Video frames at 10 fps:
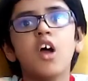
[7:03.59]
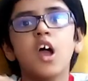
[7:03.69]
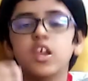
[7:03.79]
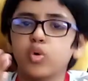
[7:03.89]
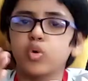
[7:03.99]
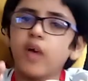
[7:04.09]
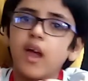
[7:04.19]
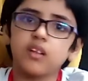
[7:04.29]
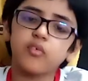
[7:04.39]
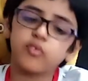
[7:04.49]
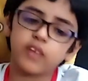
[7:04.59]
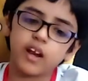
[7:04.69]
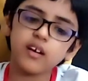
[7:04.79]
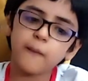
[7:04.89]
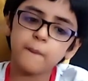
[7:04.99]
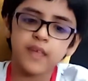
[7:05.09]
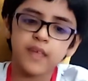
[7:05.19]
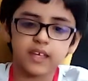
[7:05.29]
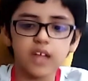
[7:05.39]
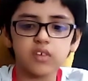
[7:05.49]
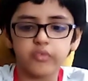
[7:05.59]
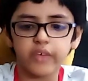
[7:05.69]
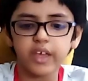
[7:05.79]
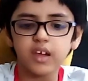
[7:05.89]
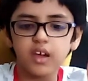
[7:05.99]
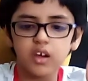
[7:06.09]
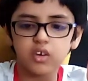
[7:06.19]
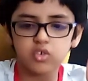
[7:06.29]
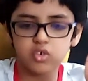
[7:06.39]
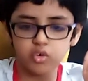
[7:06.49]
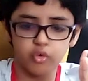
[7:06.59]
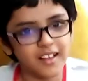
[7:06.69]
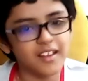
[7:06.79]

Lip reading: you and your friend can drink two.